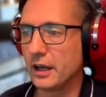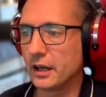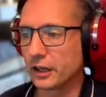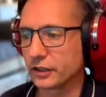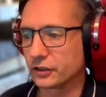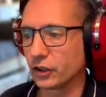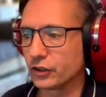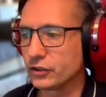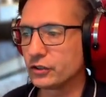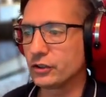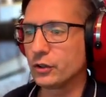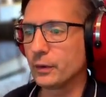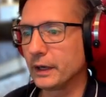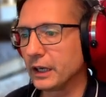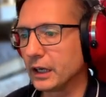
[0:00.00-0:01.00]
because I
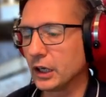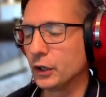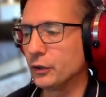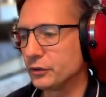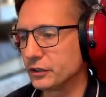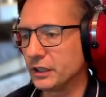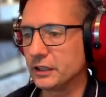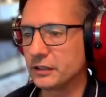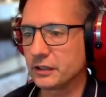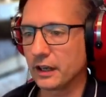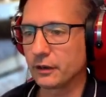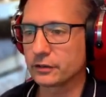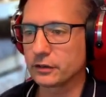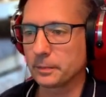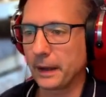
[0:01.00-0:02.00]
do include
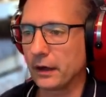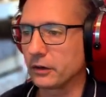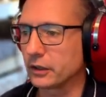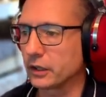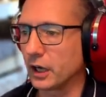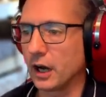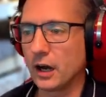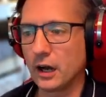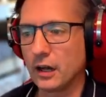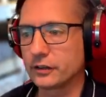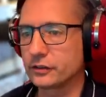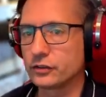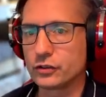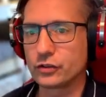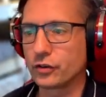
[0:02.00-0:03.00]
details about cars
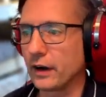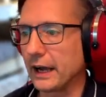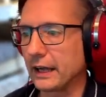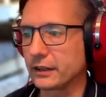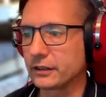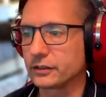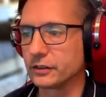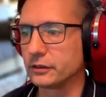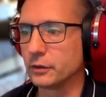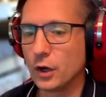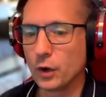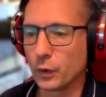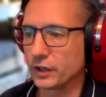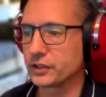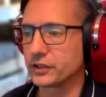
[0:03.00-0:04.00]
and tracks and
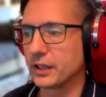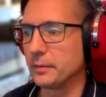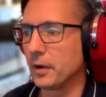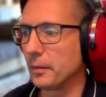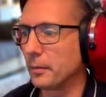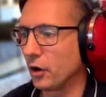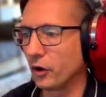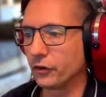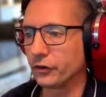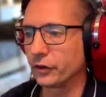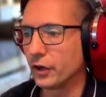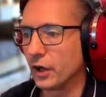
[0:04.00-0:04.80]
which sim I'm on and